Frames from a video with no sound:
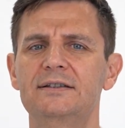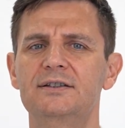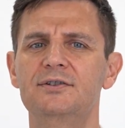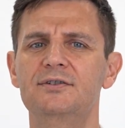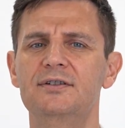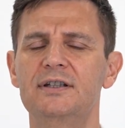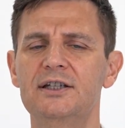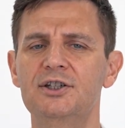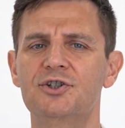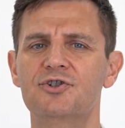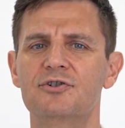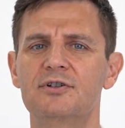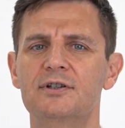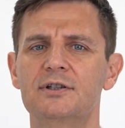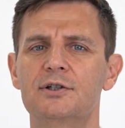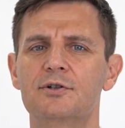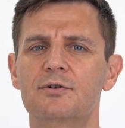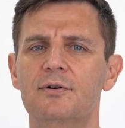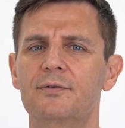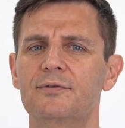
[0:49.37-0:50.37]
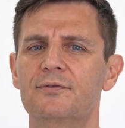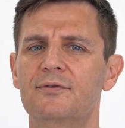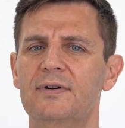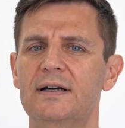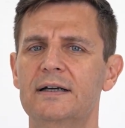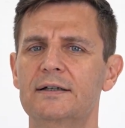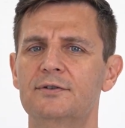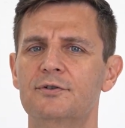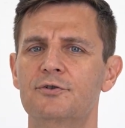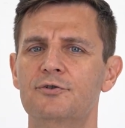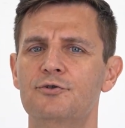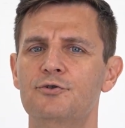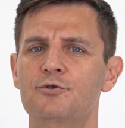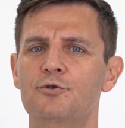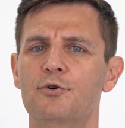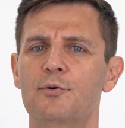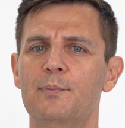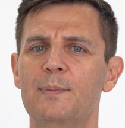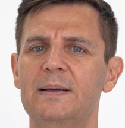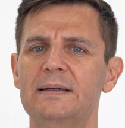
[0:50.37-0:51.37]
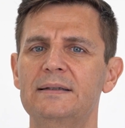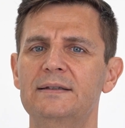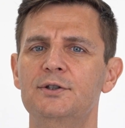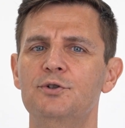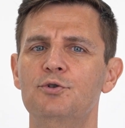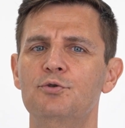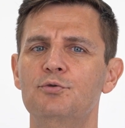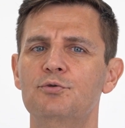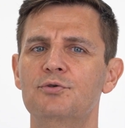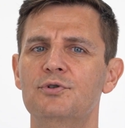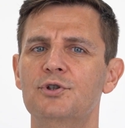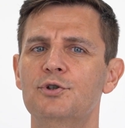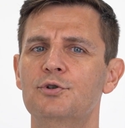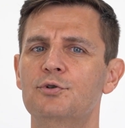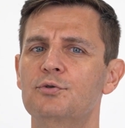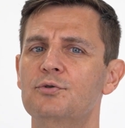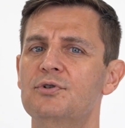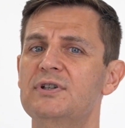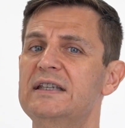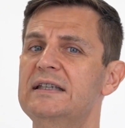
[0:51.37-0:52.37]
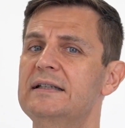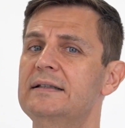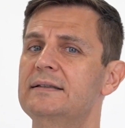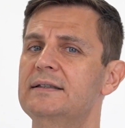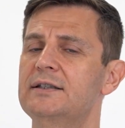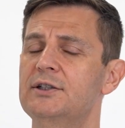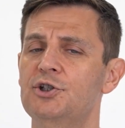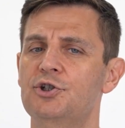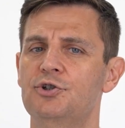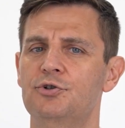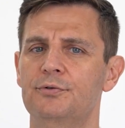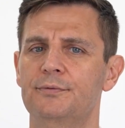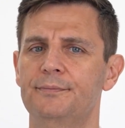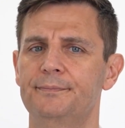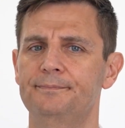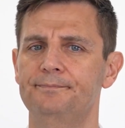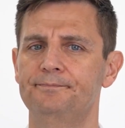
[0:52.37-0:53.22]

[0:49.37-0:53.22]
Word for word: the natural growth factors your body uses to heal tissue.